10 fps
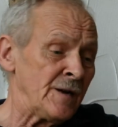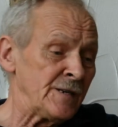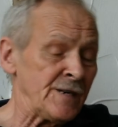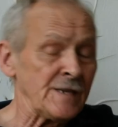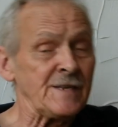
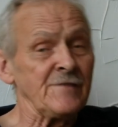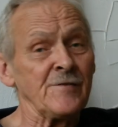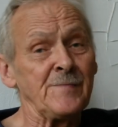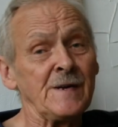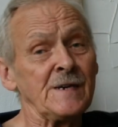chassis
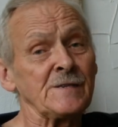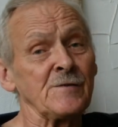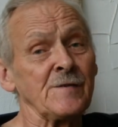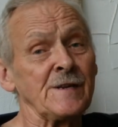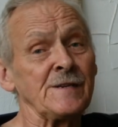repairs
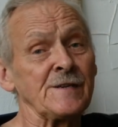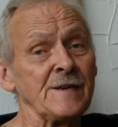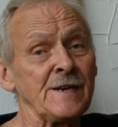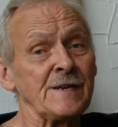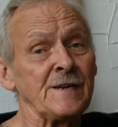on the
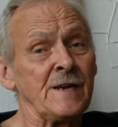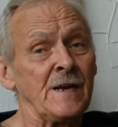internet,